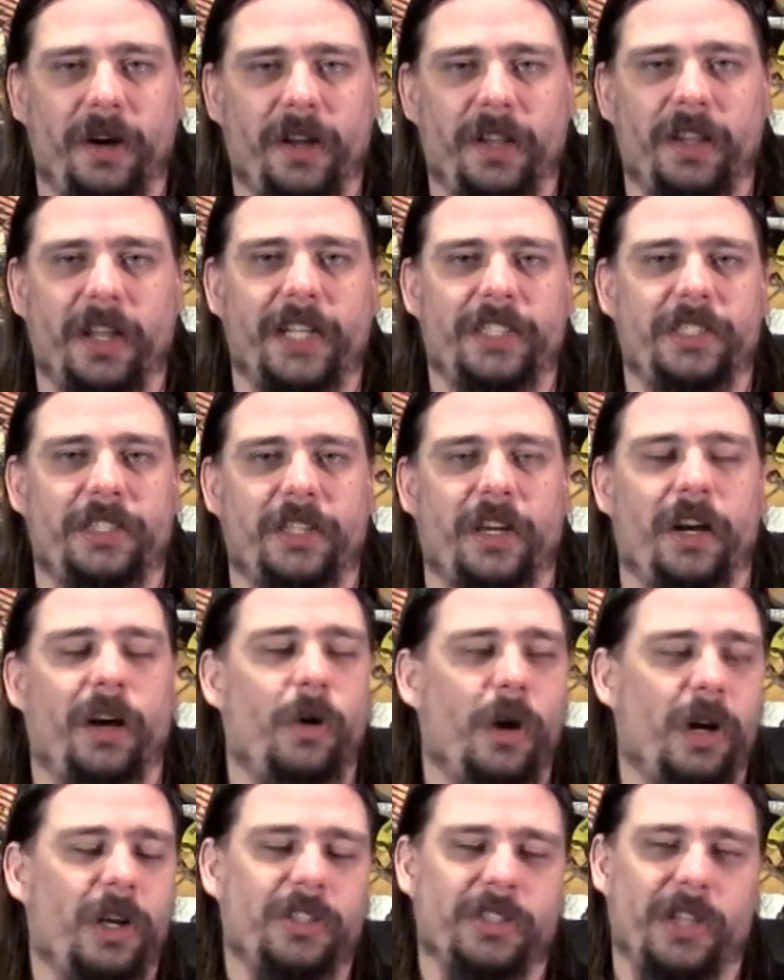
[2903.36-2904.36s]
I like to,
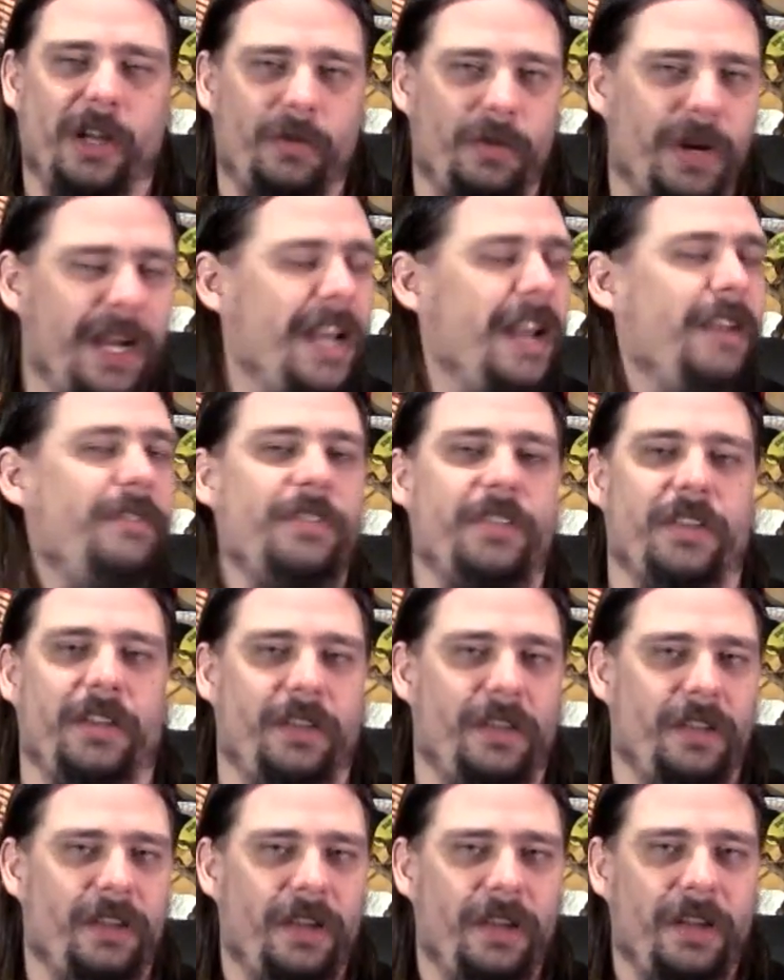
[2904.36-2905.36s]
because I read
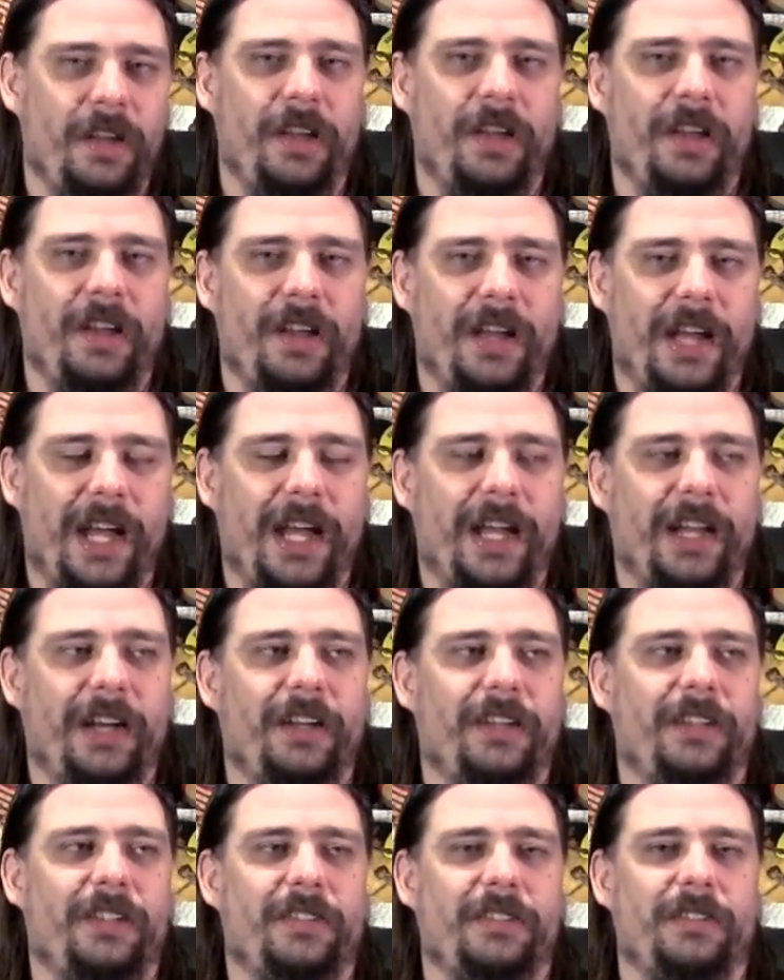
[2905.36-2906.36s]
everything.
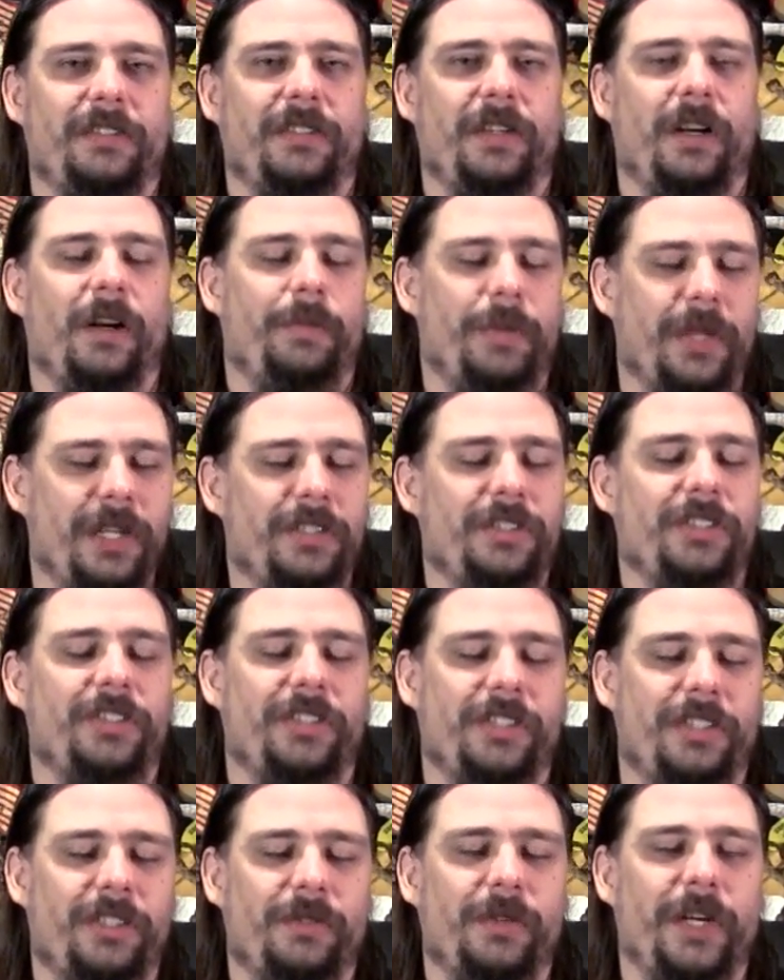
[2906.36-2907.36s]
and I'll be
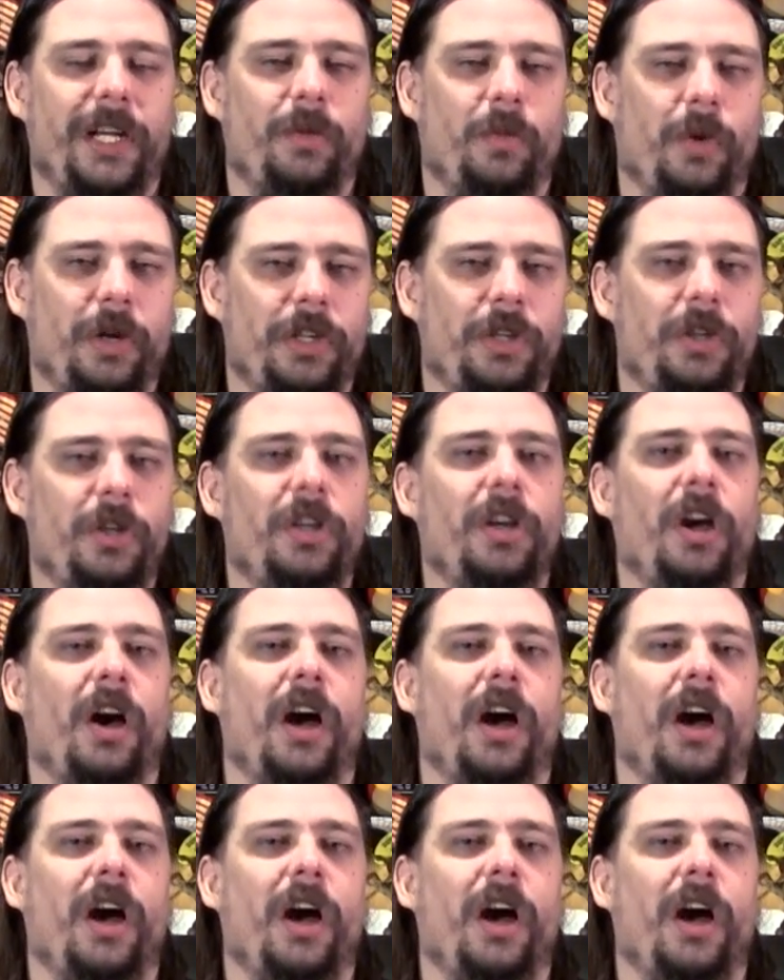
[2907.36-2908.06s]
interested to read what you